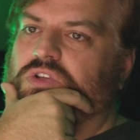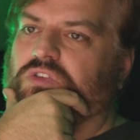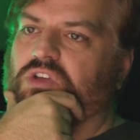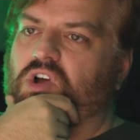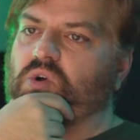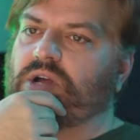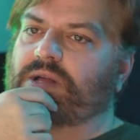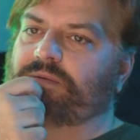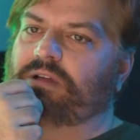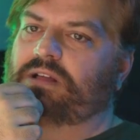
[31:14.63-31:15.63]
So
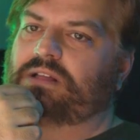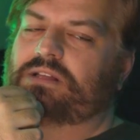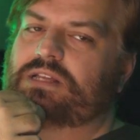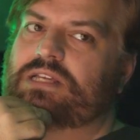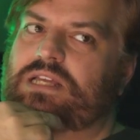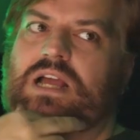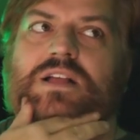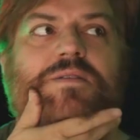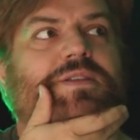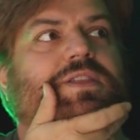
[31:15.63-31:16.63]

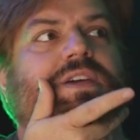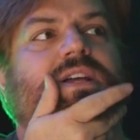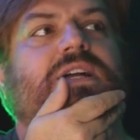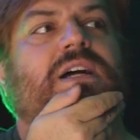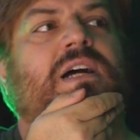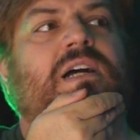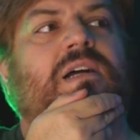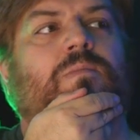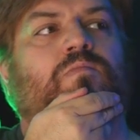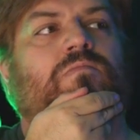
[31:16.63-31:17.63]
let me think.
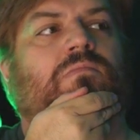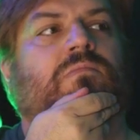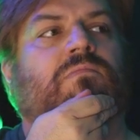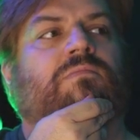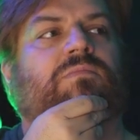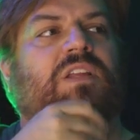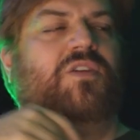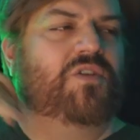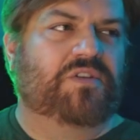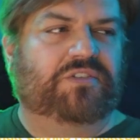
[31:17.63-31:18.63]

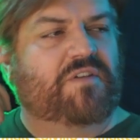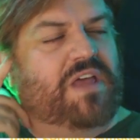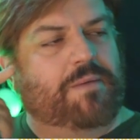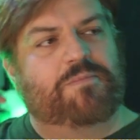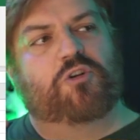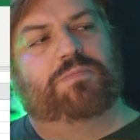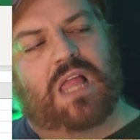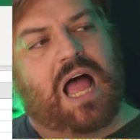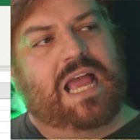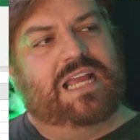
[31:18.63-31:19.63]
The stuff like you're
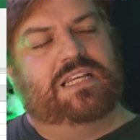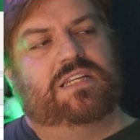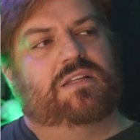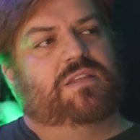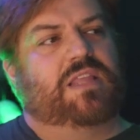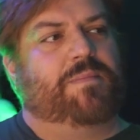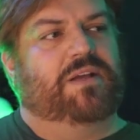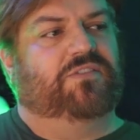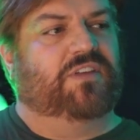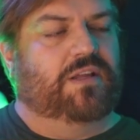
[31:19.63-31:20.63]
blind, that
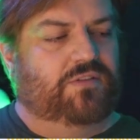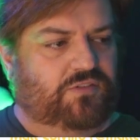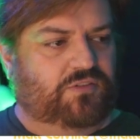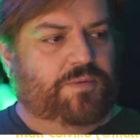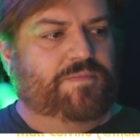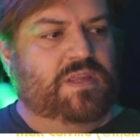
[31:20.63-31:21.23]
makes sense.